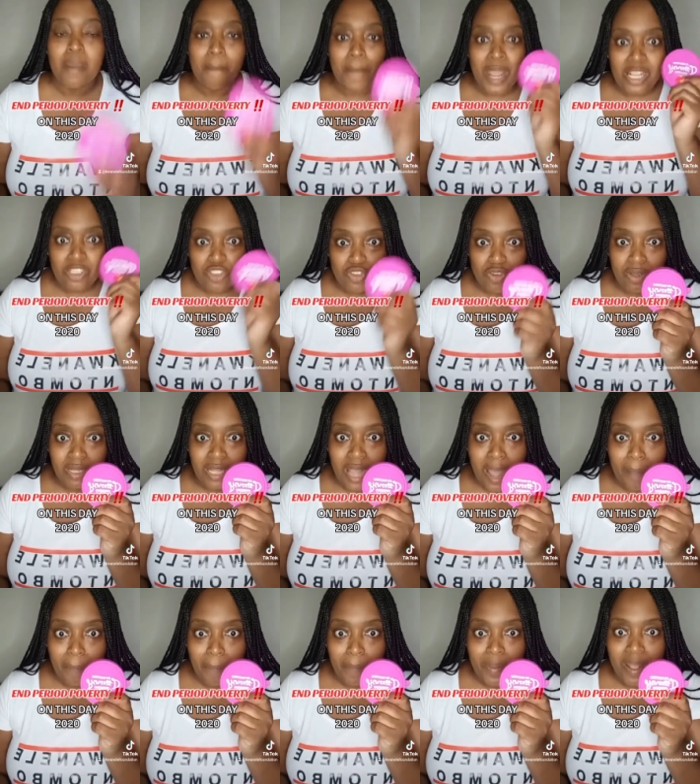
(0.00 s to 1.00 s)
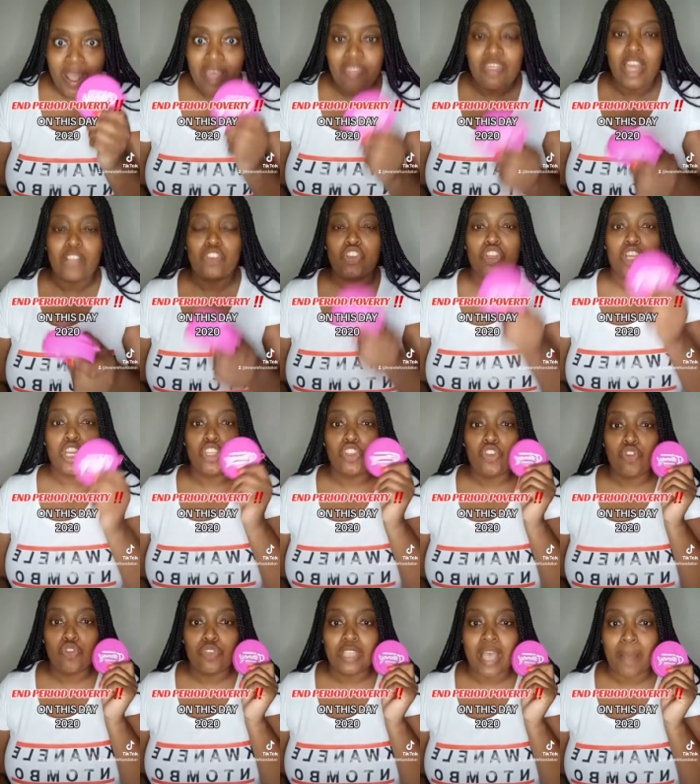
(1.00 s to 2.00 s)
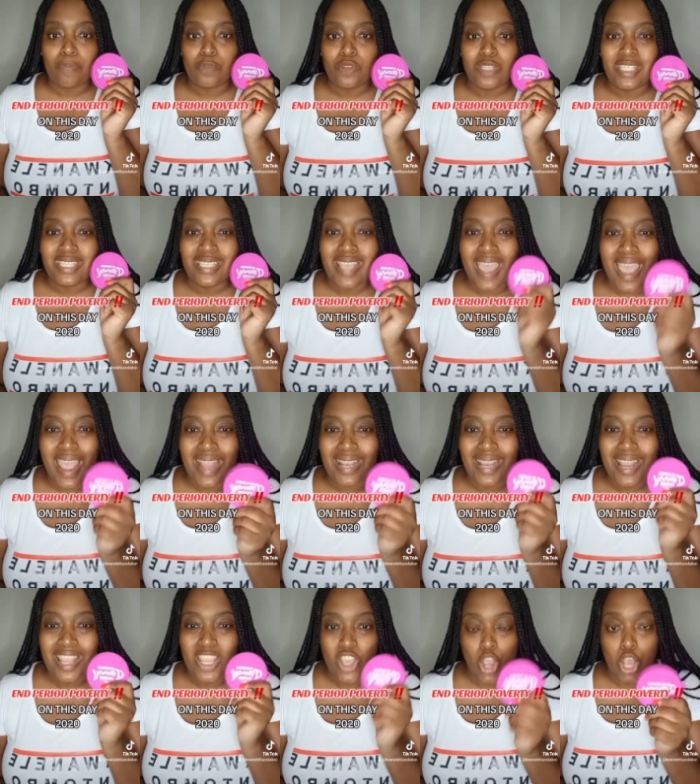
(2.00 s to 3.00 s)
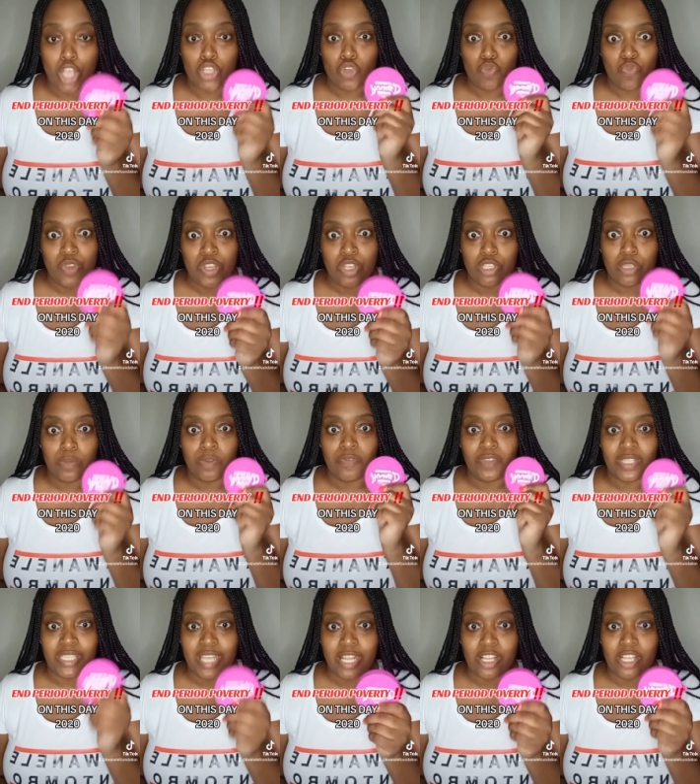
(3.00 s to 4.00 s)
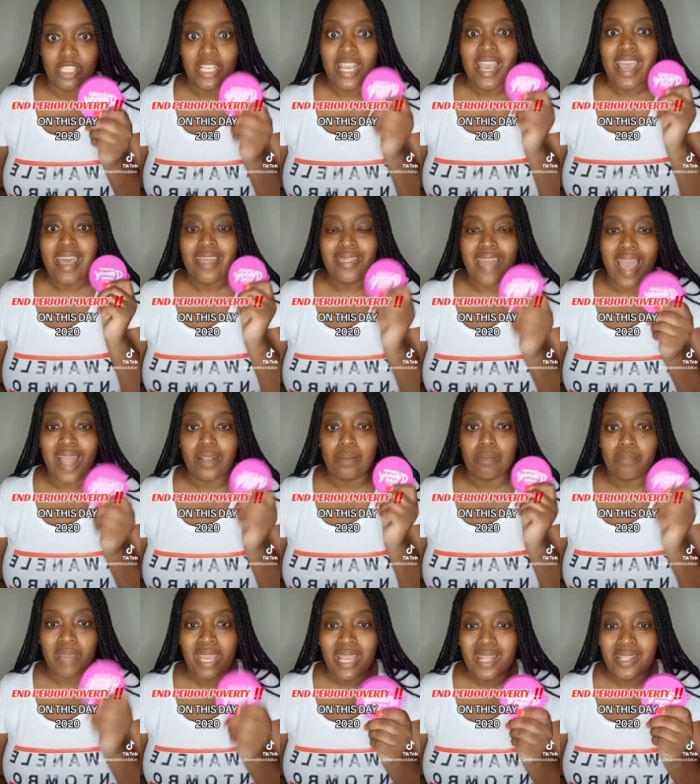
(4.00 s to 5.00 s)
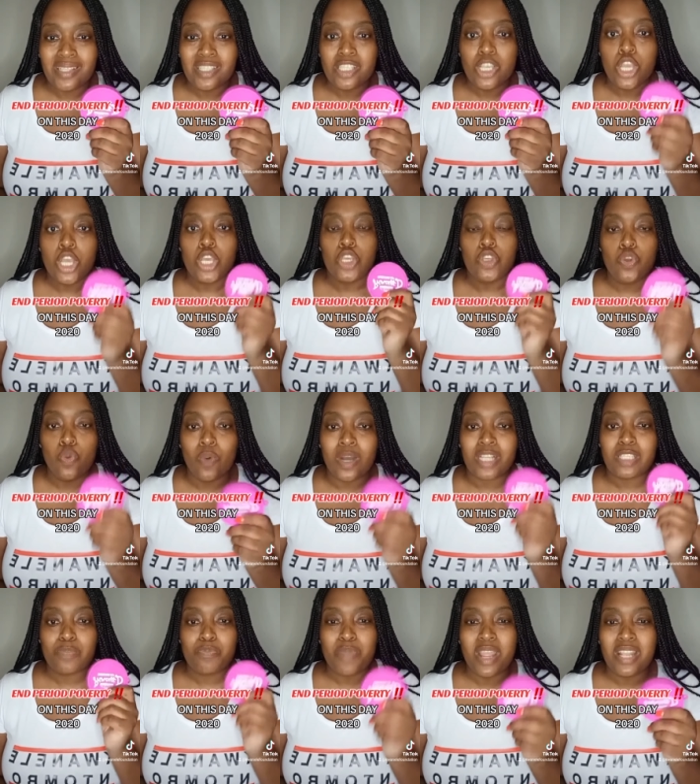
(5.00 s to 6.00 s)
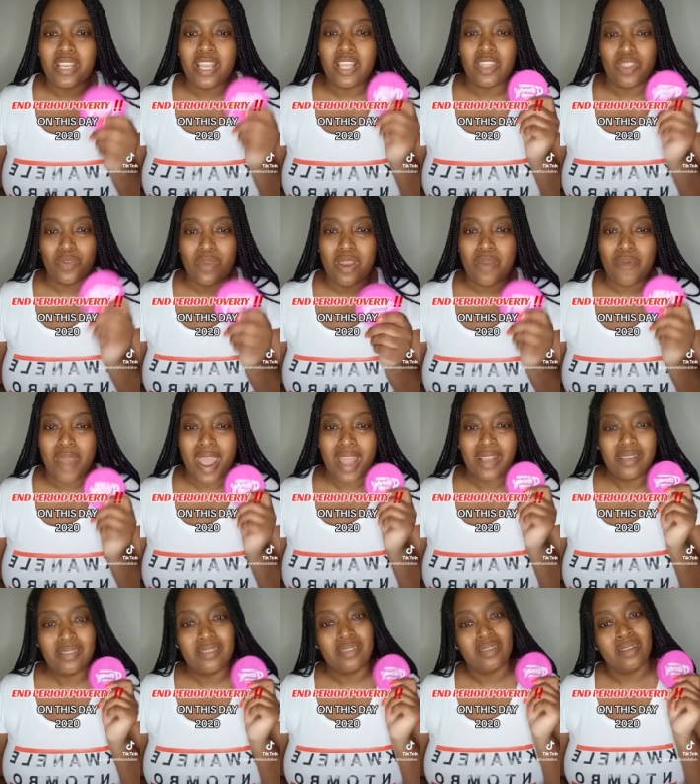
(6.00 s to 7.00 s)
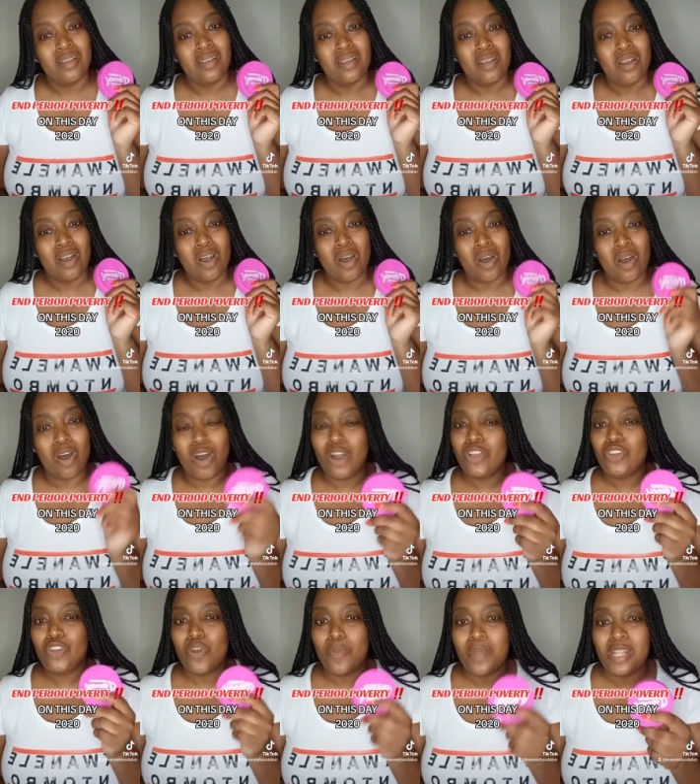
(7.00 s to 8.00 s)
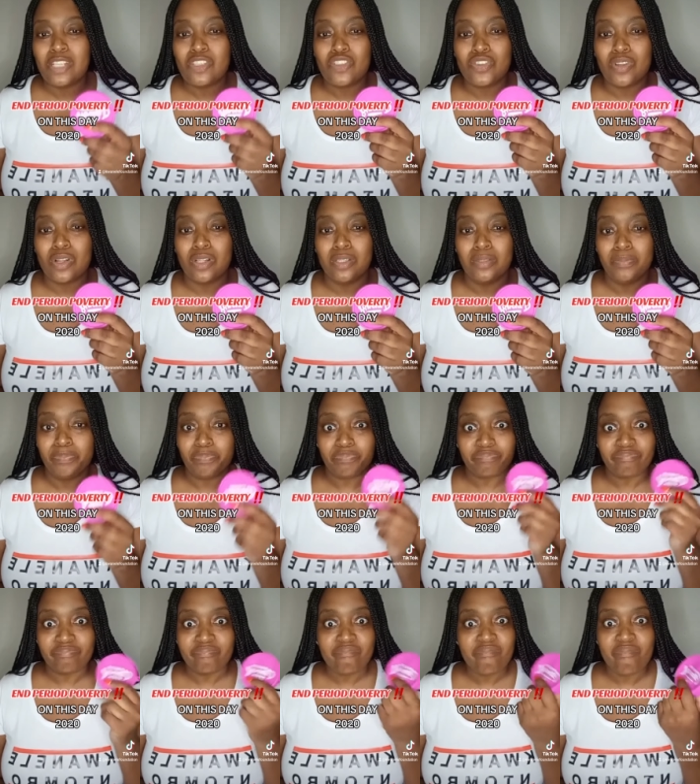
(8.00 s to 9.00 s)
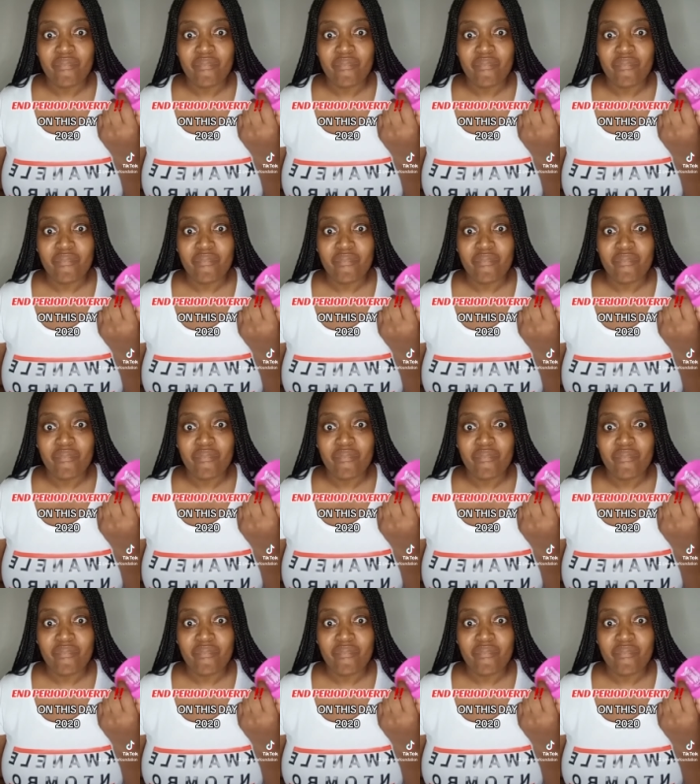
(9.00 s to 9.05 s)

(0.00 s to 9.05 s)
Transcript: the menstrual cup that you can use up to 10 years, reusable for 10 years. That means you are spending 3 Rand on your menstrual